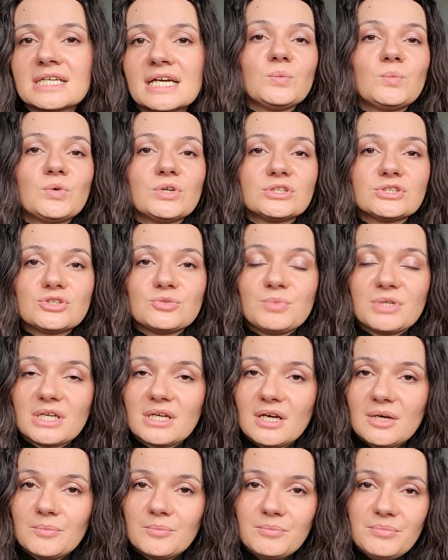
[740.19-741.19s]
We want to
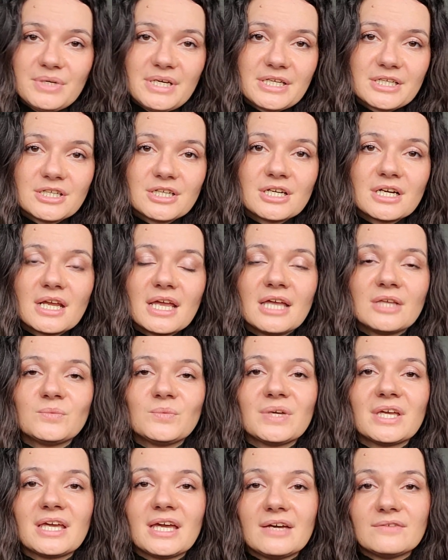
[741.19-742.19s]
become better and
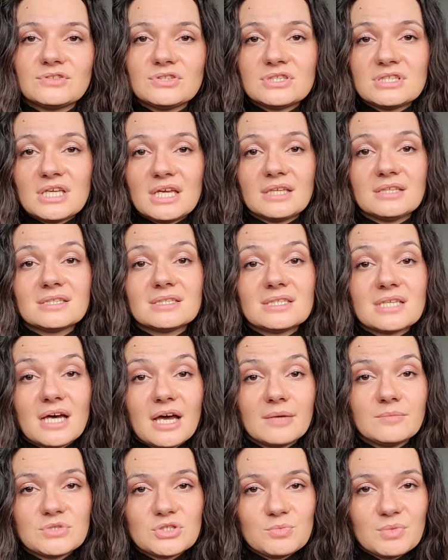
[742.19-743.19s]
we have to take the
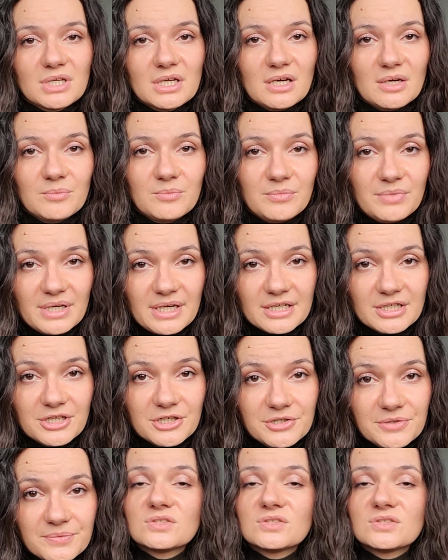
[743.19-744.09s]
time to become better.